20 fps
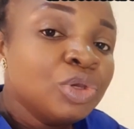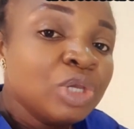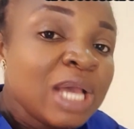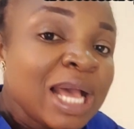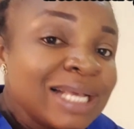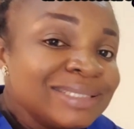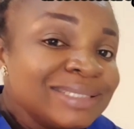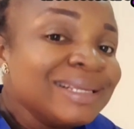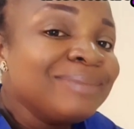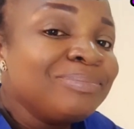
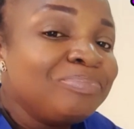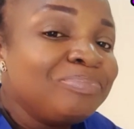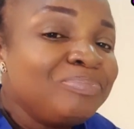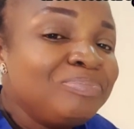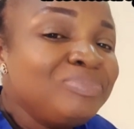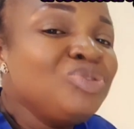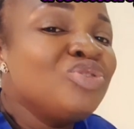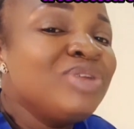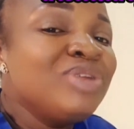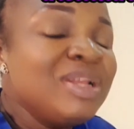as a
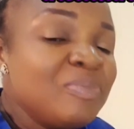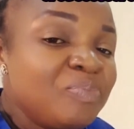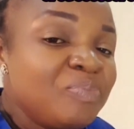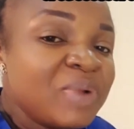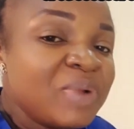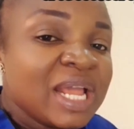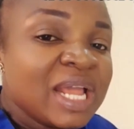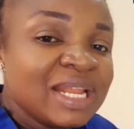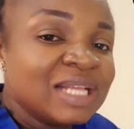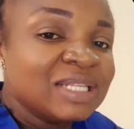newly
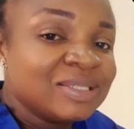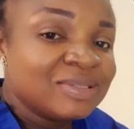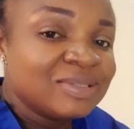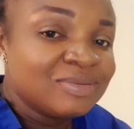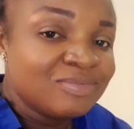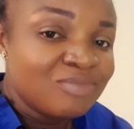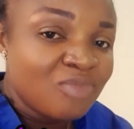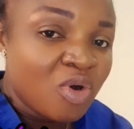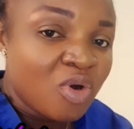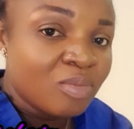pregnant
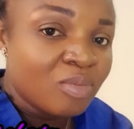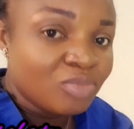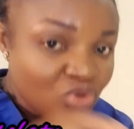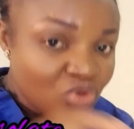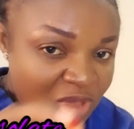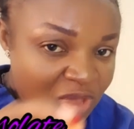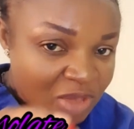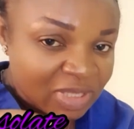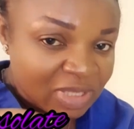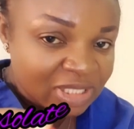mom, you
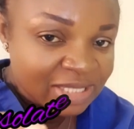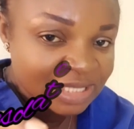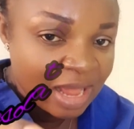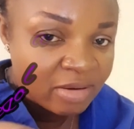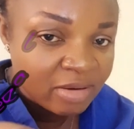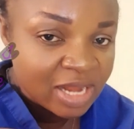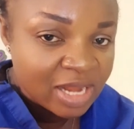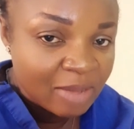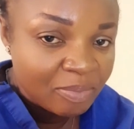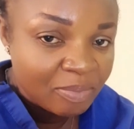may
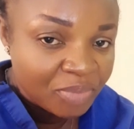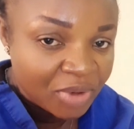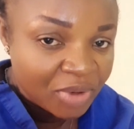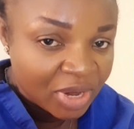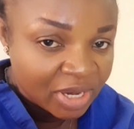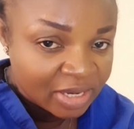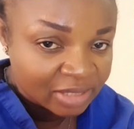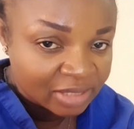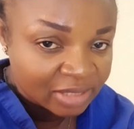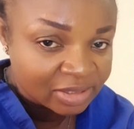miscarry that
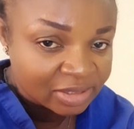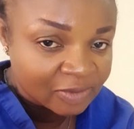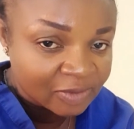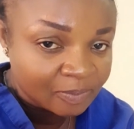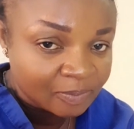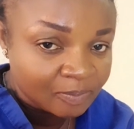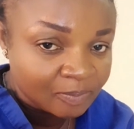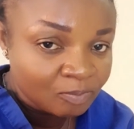pregnancy.